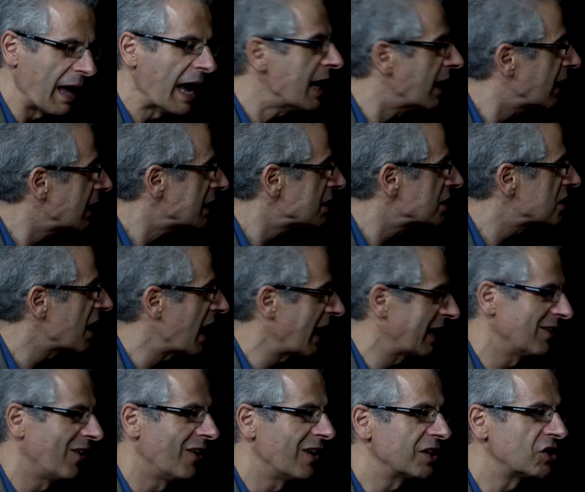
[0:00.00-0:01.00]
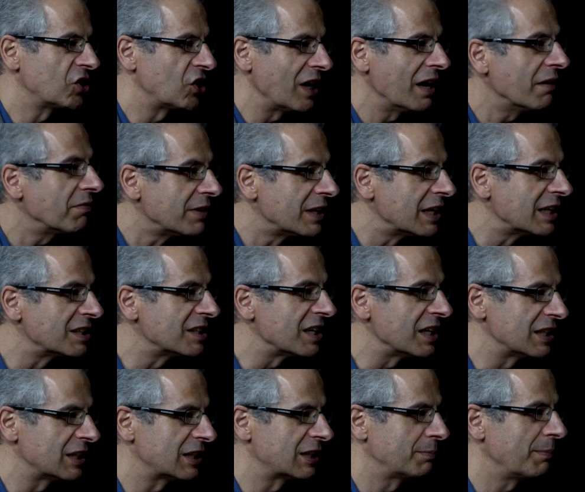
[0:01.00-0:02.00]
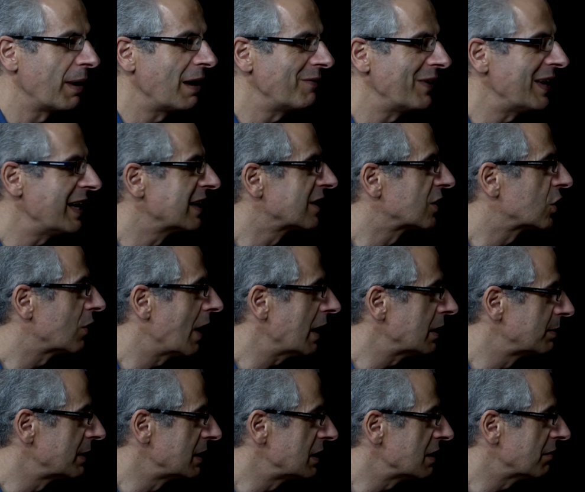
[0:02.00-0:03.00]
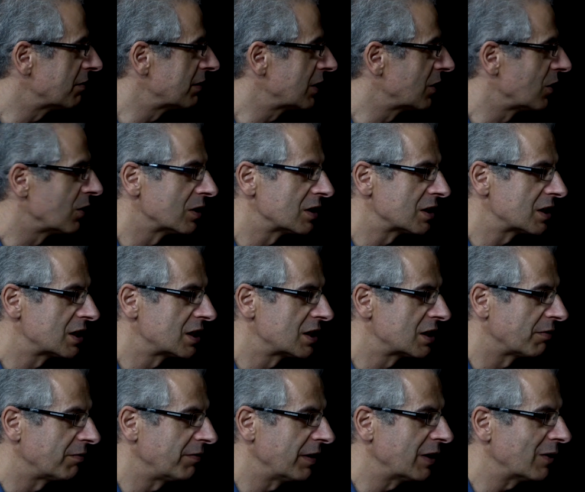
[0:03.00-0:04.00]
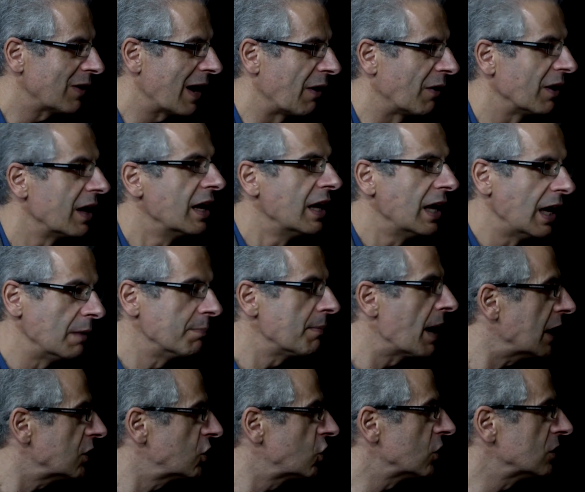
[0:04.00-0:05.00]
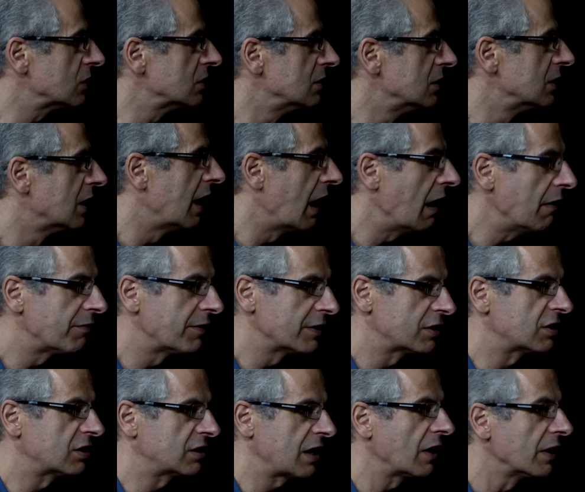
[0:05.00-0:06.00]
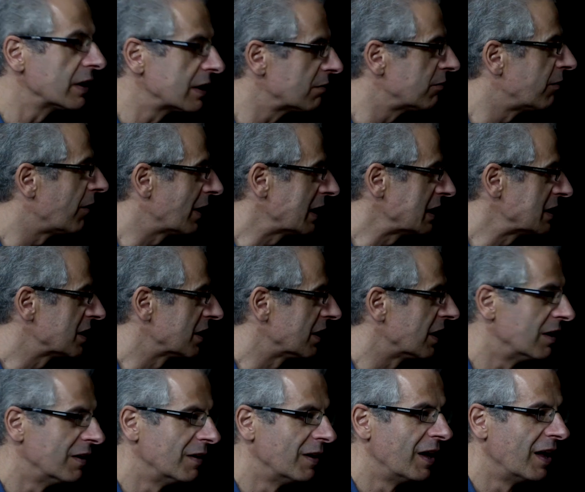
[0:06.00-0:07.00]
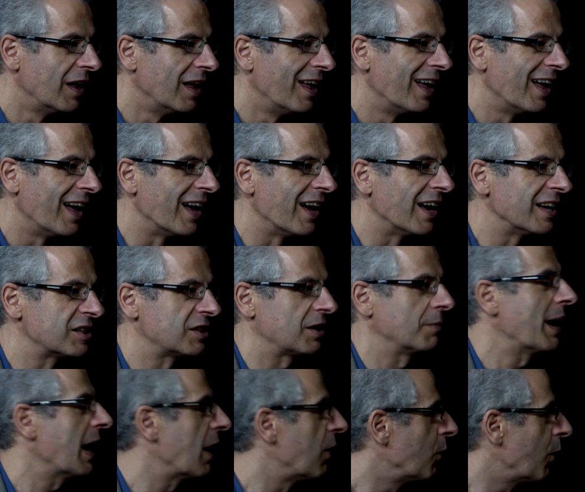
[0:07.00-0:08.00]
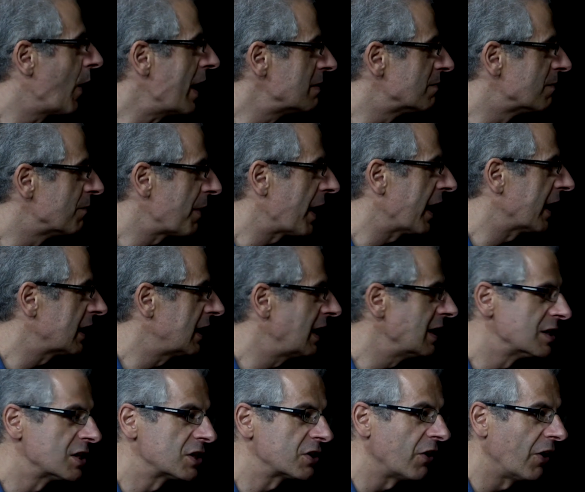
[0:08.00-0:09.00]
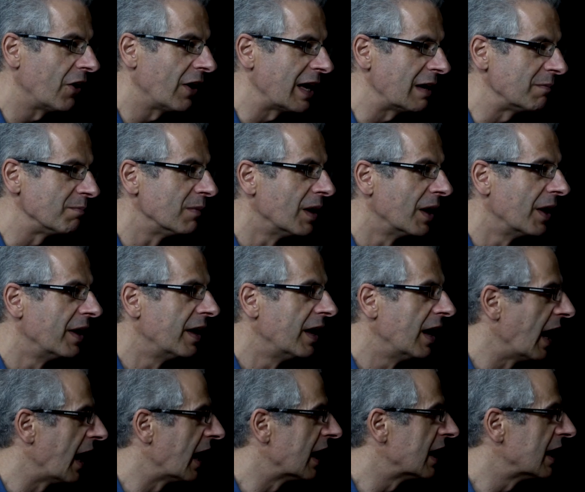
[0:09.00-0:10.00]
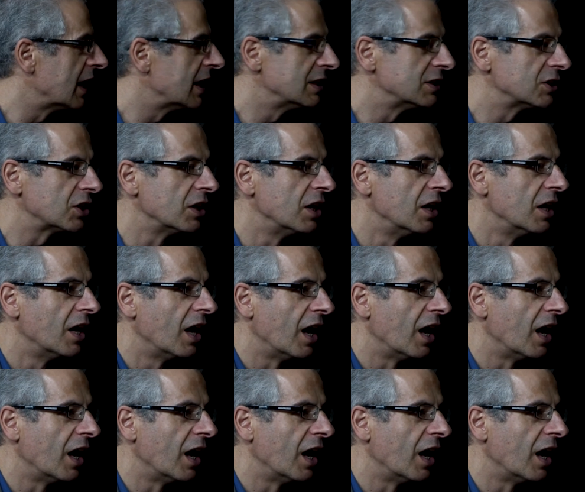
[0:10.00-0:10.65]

alien technology, if it exists, may be incredibly difficult to figure out. Imagine if a stealth fighter somehow went back in time and